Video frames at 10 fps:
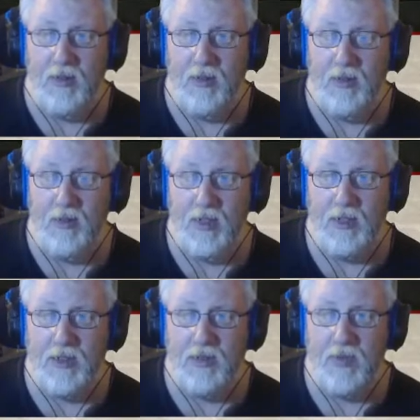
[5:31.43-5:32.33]

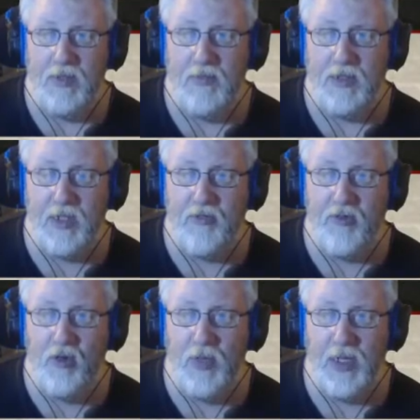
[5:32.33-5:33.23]
Unless, I mean, if he's going to
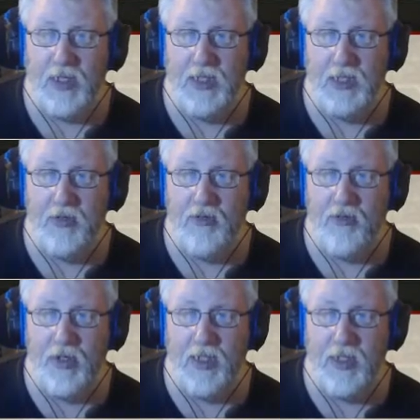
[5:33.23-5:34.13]
draw back, he's going to draw
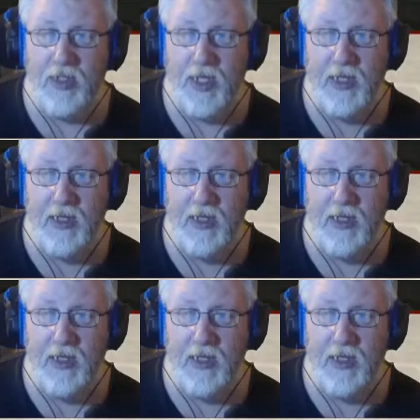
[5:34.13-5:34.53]
into the 9.